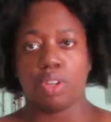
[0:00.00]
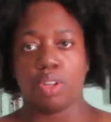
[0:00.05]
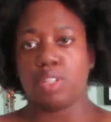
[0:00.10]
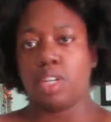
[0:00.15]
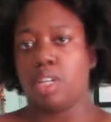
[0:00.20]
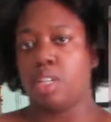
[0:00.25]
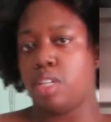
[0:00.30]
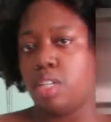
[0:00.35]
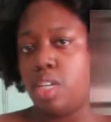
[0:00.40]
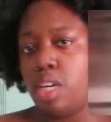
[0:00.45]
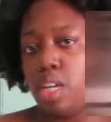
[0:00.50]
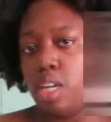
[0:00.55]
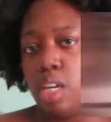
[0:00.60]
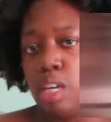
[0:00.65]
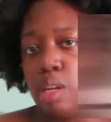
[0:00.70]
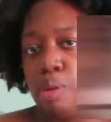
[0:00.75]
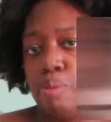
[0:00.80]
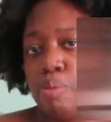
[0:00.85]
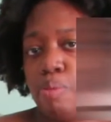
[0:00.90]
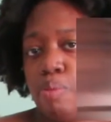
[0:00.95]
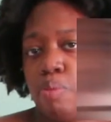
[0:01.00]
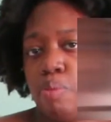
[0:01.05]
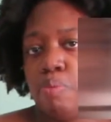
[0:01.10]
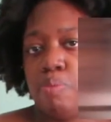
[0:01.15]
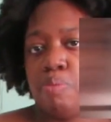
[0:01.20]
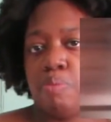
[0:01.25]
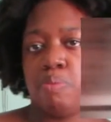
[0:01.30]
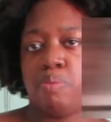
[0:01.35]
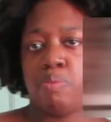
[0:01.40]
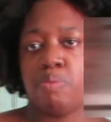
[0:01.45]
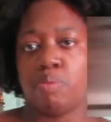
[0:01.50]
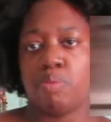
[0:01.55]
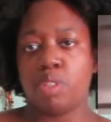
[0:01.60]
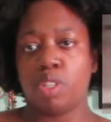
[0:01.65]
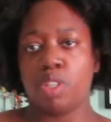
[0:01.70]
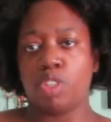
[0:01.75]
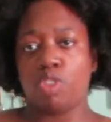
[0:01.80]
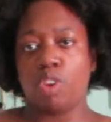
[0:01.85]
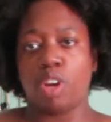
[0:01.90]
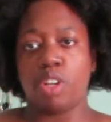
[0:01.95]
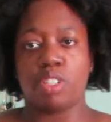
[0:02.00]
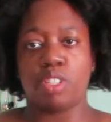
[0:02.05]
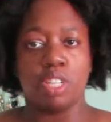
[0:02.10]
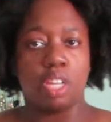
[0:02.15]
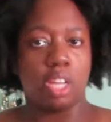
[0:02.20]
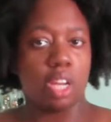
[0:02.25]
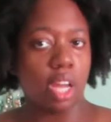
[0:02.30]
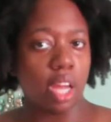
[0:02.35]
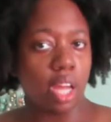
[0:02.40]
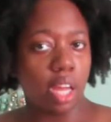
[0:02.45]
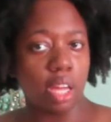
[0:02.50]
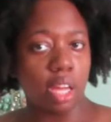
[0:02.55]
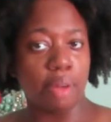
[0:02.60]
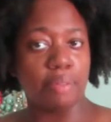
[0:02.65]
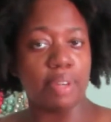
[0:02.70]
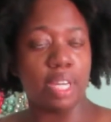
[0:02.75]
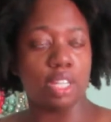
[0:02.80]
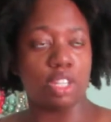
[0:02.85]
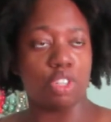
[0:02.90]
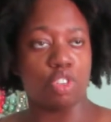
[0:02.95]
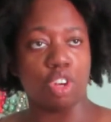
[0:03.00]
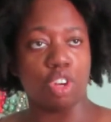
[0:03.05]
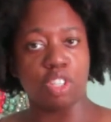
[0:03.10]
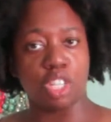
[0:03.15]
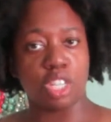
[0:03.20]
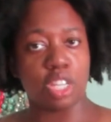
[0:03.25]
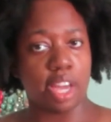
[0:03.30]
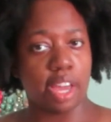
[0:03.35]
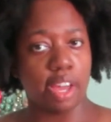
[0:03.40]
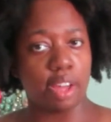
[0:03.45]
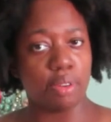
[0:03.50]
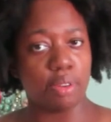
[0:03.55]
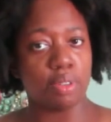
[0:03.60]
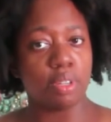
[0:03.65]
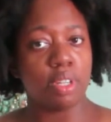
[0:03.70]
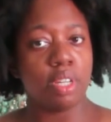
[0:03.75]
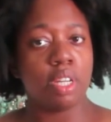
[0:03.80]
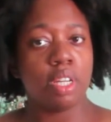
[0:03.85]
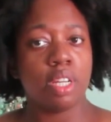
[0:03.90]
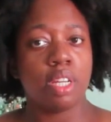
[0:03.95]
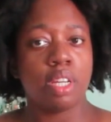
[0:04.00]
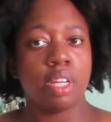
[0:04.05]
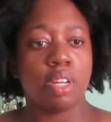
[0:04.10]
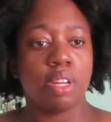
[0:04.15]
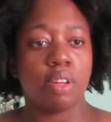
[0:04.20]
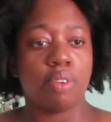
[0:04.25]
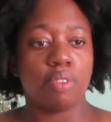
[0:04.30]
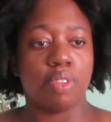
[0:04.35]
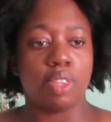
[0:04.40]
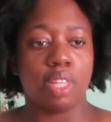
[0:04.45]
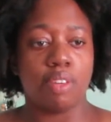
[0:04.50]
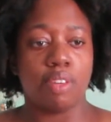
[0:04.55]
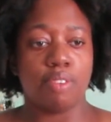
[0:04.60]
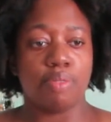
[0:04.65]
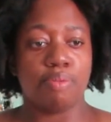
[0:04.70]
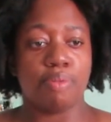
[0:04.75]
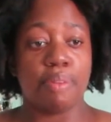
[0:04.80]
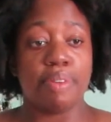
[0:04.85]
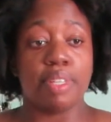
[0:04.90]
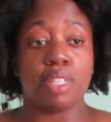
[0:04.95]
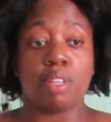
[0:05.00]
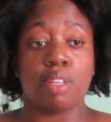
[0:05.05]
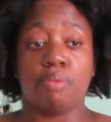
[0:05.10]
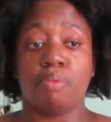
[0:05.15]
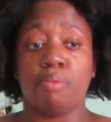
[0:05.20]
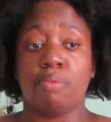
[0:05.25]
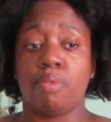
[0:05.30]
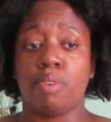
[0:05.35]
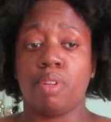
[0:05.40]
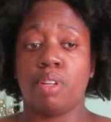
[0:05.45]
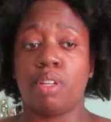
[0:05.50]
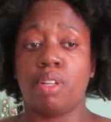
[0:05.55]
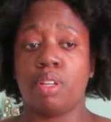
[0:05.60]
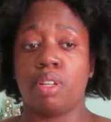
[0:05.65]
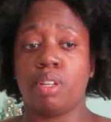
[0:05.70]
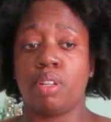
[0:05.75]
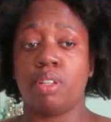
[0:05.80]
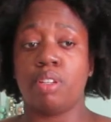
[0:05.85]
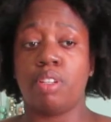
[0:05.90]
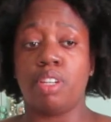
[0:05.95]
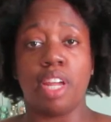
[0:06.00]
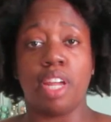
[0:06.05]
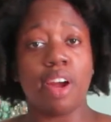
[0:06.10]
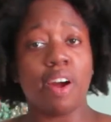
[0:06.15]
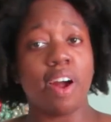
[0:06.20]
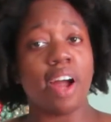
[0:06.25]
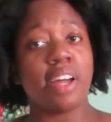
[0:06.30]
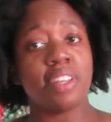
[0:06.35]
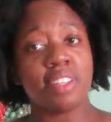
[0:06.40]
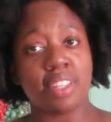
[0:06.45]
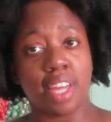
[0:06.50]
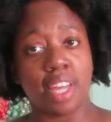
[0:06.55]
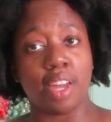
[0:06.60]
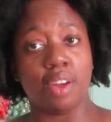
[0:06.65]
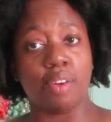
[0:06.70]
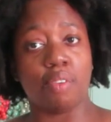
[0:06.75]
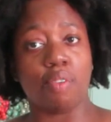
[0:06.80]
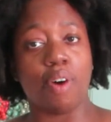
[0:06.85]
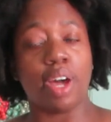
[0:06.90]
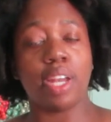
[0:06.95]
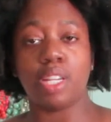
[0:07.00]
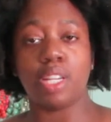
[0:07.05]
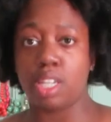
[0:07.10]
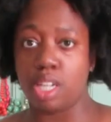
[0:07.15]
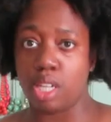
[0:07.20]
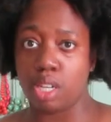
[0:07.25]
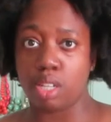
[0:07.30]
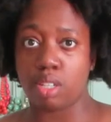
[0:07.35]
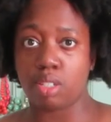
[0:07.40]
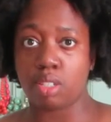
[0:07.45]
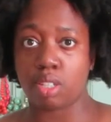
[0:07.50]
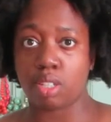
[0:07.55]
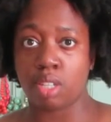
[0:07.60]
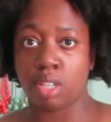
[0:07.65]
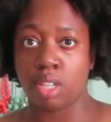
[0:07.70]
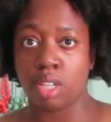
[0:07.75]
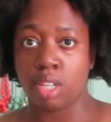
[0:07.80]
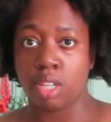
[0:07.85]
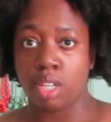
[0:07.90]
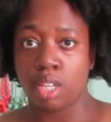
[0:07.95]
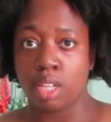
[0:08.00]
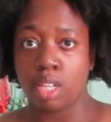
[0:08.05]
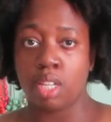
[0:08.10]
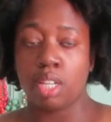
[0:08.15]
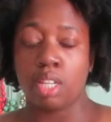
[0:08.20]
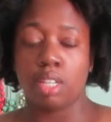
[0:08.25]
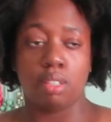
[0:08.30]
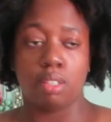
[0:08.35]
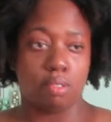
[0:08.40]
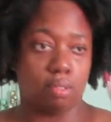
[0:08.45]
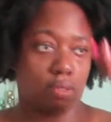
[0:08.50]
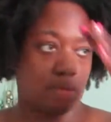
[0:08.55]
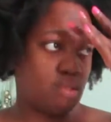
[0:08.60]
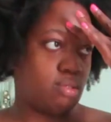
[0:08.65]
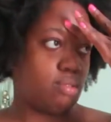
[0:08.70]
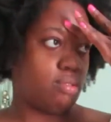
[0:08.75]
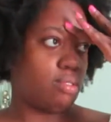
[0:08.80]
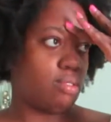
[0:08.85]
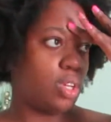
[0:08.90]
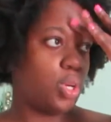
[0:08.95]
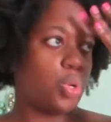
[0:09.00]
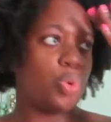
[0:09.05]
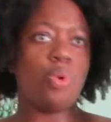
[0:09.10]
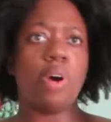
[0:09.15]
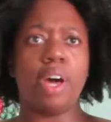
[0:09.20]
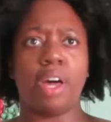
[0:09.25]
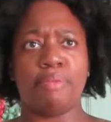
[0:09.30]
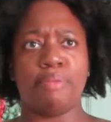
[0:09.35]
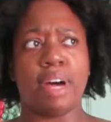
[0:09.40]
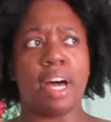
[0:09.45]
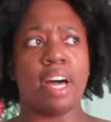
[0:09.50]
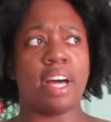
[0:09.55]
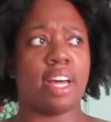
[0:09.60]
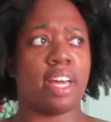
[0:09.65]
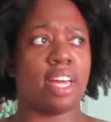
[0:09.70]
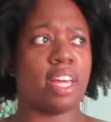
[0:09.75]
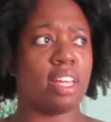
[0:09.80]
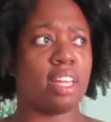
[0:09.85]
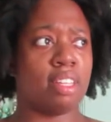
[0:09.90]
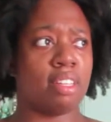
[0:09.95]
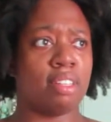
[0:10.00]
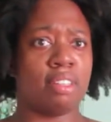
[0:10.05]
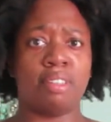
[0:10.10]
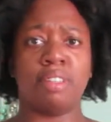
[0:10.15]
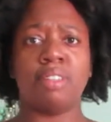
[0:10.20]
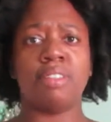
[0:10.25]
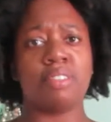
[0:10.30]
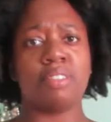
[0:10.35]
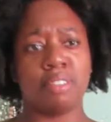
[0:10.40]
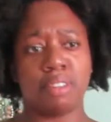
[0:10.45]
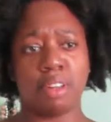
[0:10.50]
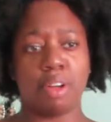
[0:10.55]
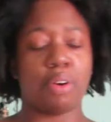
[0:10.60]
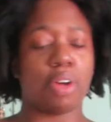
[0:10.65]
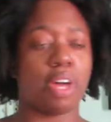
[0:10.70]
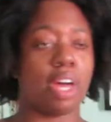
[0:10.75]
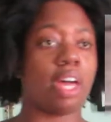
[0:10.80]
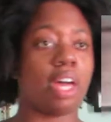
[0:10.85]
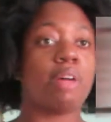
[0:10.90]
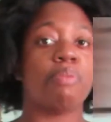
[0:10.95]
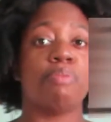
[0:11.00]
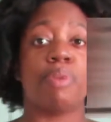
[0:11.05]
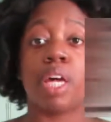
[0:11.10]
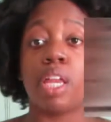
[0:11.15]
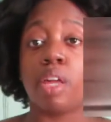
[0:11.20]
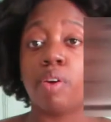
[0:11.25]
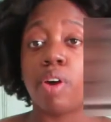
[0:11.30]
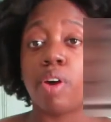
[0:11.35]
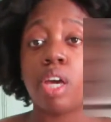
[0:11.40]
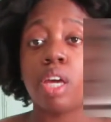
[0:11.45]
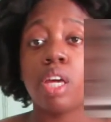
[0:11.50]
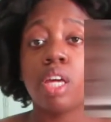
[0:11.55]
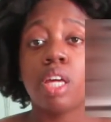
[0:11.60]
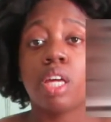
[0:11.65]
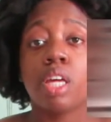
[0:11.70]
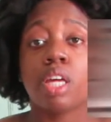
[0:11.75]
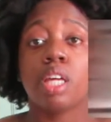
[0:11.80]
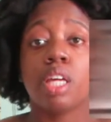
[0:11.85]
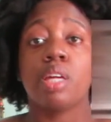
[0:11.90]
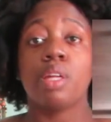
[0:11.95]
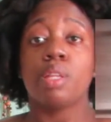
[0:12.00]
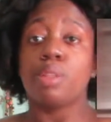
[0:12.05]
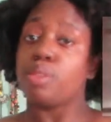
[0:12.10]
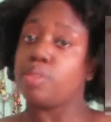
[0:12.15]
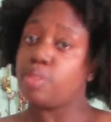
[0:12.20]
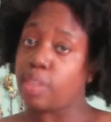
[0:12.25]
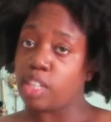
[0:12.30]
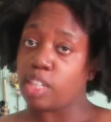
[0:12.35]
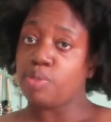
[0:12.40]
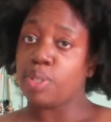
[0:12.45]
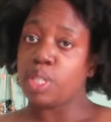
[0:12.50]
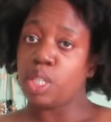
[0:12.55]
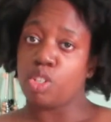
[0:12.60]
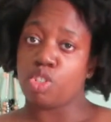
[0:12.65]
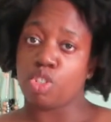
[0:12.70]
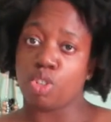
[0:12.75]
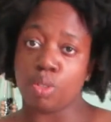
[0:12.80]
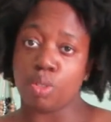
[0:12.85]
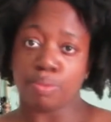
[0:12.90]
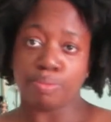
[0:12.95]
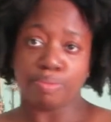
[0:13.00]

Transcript: say denim to dress it up. I mean, to dress it down with even maybe some, dare I say, white Adidas. Who am I? Okay, but anyway, that's potential.